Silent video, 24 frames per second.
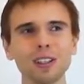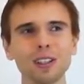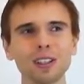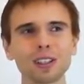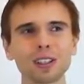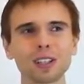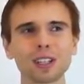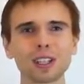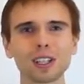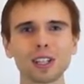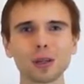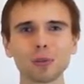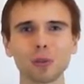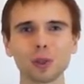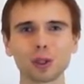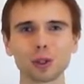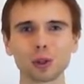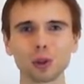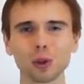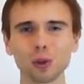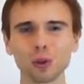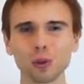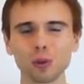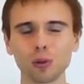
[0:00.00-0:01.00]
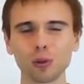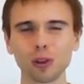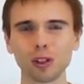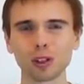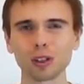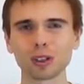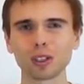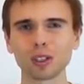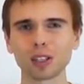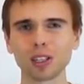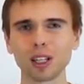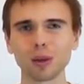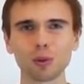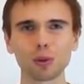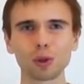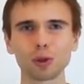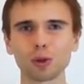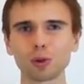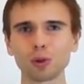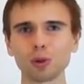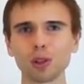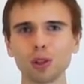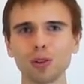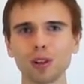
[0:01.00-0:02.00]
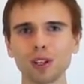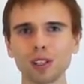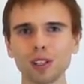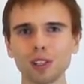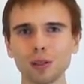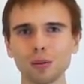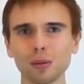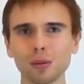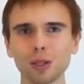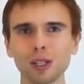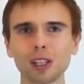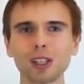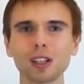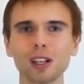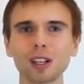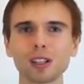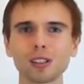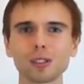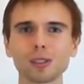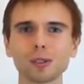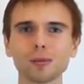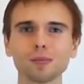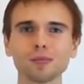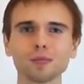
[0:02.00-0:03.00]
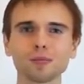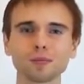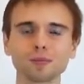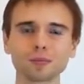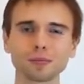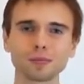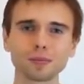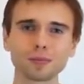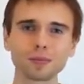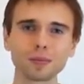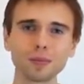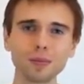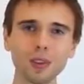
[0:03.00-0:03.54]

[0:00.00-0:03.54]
And with this approach, you will always succeed in meditation.